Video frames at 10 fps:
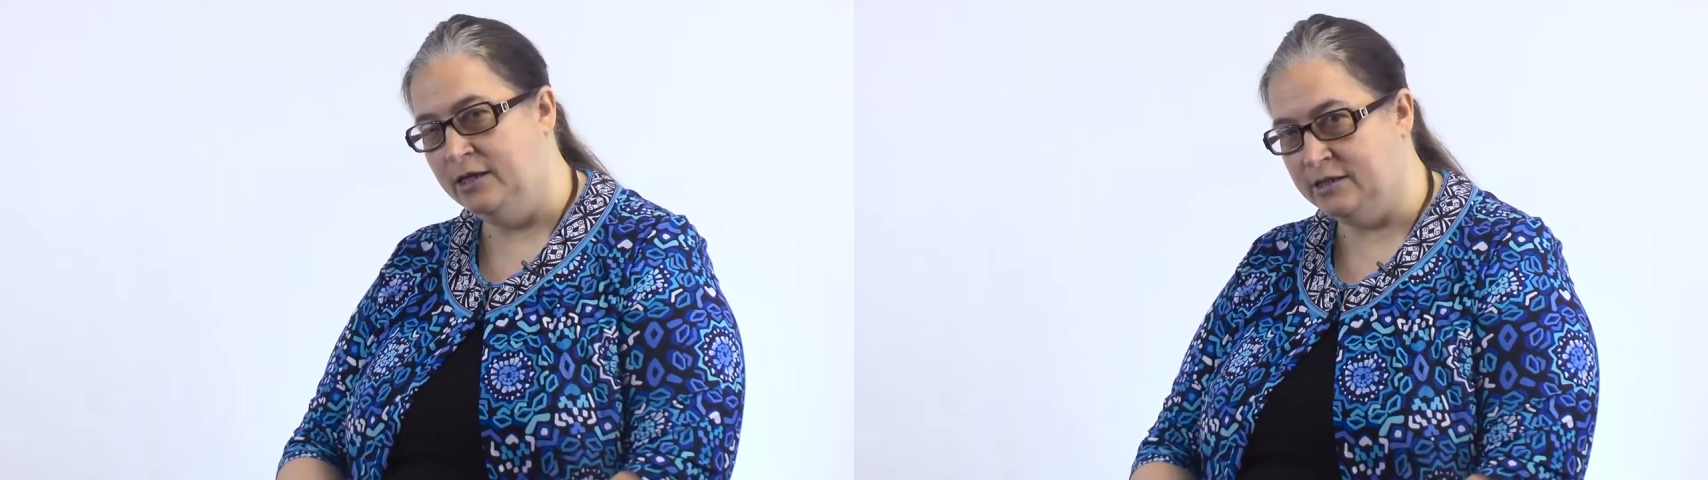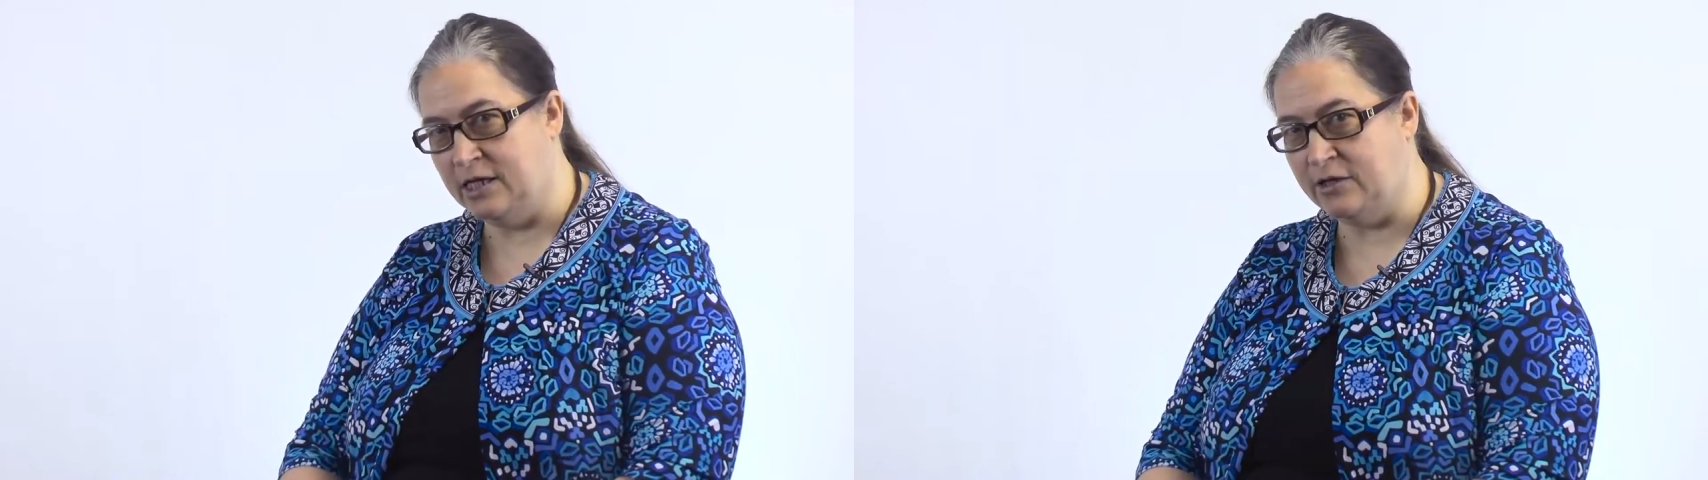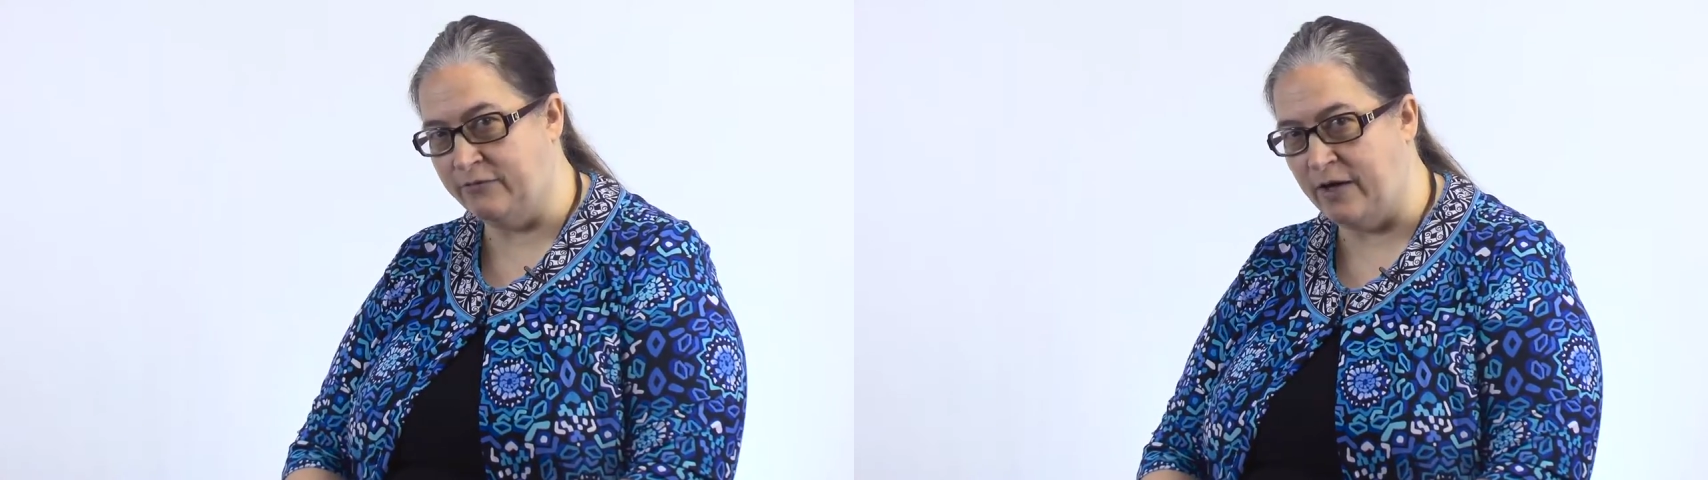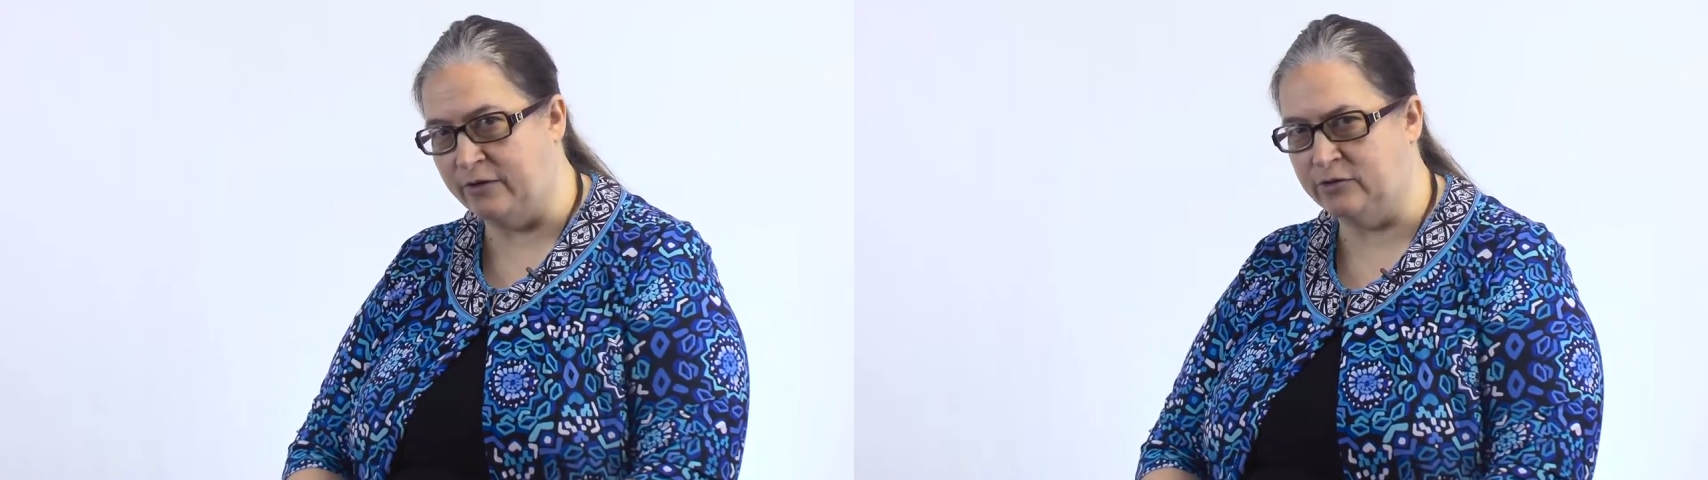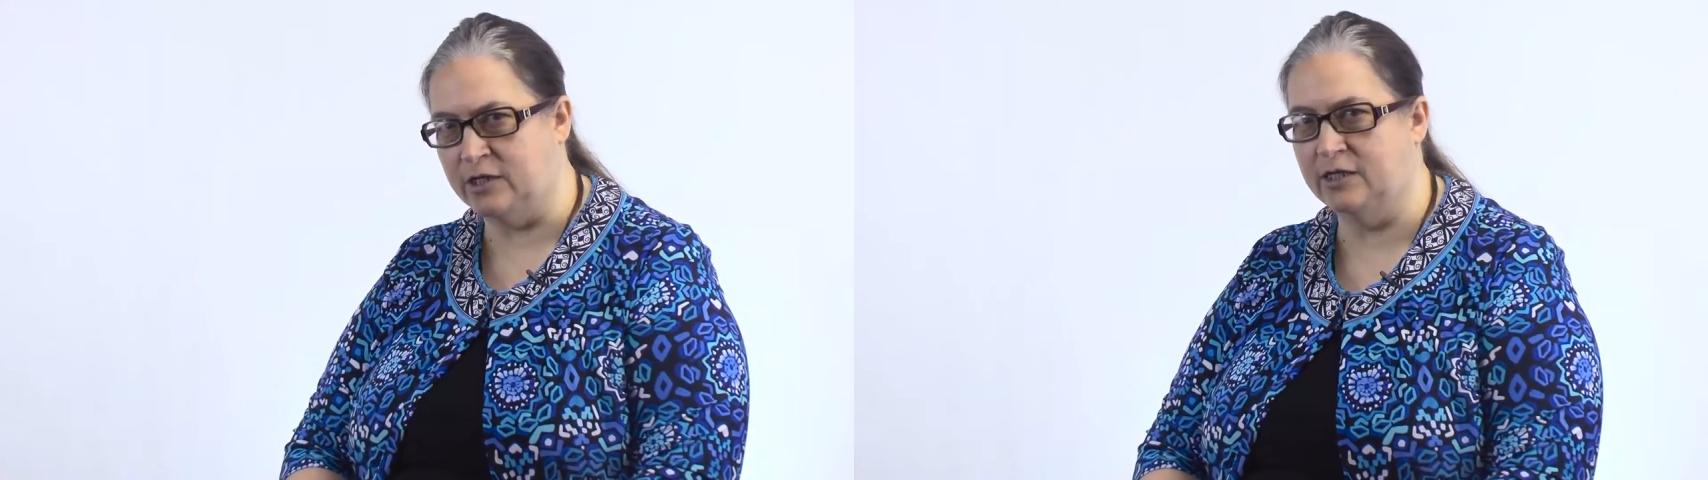Is take your
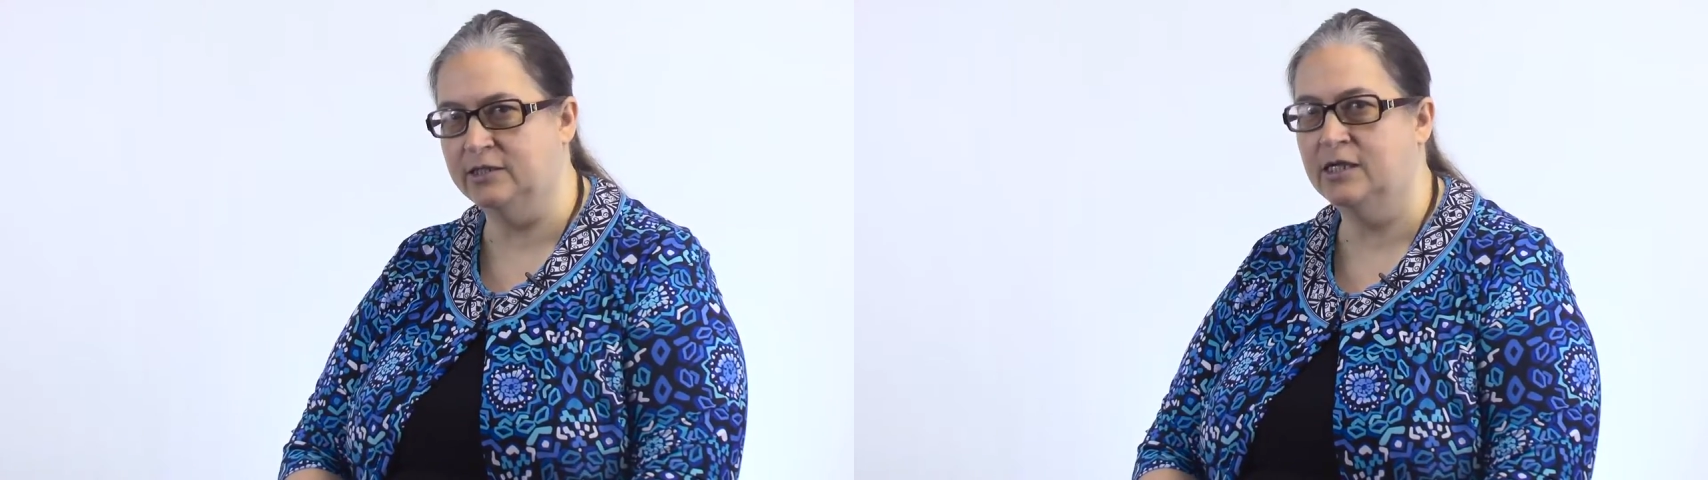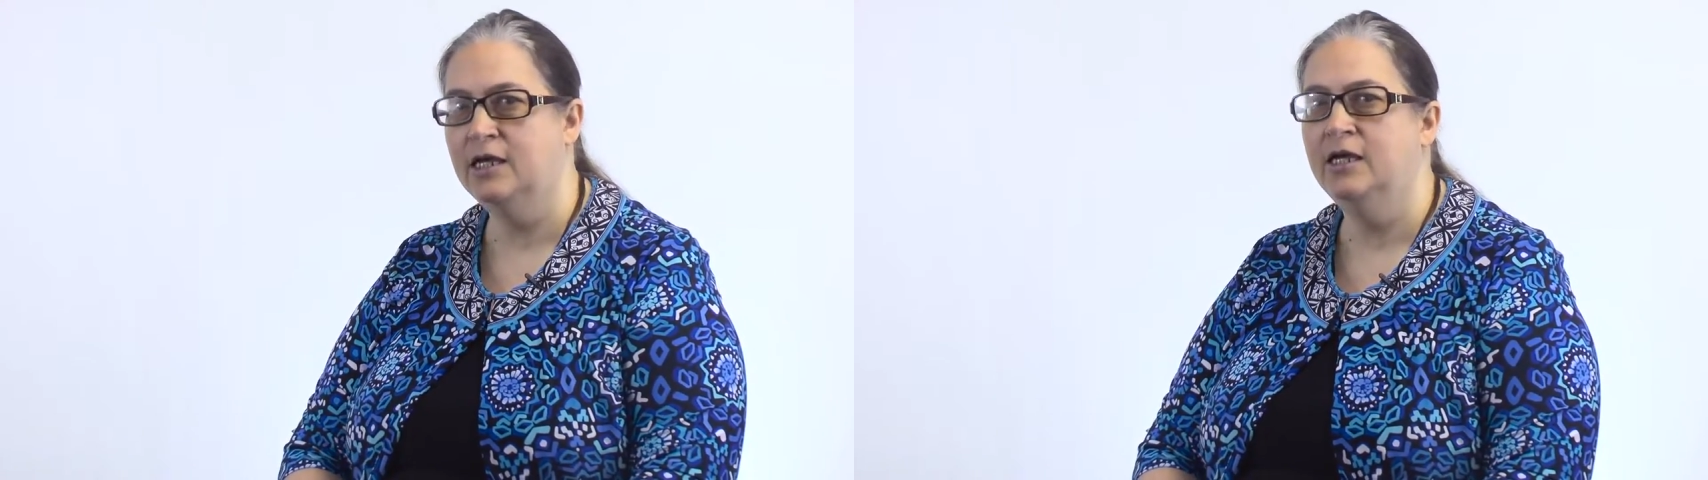vital signs.